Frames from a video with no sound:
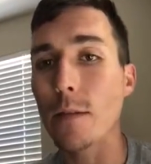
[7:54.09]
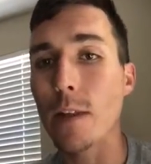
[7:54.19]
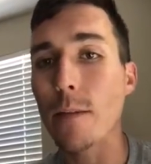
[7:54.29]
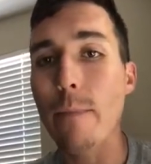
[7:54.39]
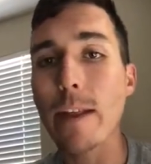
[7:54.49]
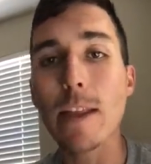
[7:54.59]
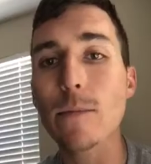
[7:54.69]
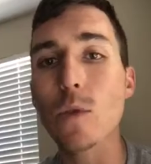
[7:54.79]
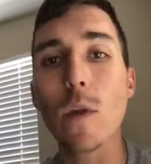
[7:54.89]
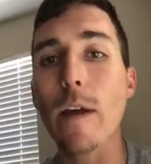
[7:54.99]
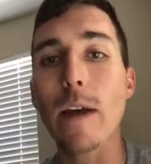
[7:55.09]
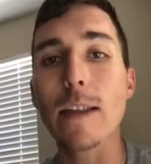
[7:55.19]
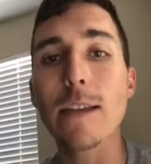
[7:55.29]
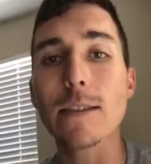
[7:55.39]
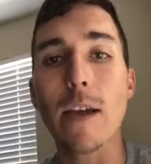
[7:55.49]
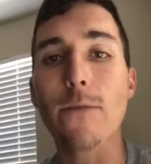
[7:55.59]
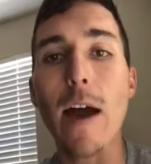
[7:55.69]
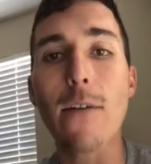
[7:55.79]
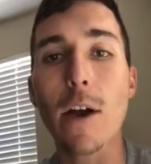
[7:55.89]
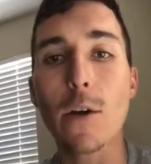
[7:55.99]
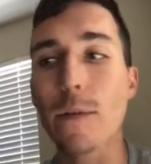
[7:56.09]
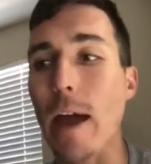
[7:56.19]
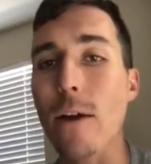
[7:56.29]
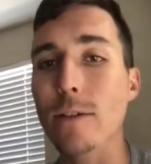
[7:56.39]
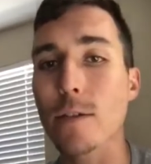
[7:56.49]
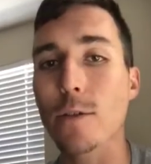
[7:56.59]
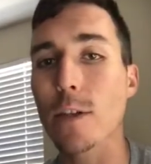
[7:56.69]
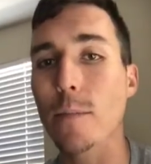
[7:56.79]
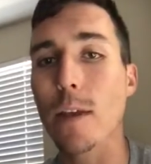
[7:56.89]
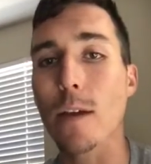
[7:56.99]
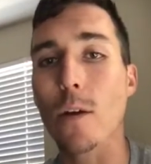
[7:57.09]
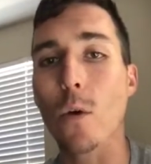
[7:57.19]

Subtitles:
then make them do like at least like 500,000 or something,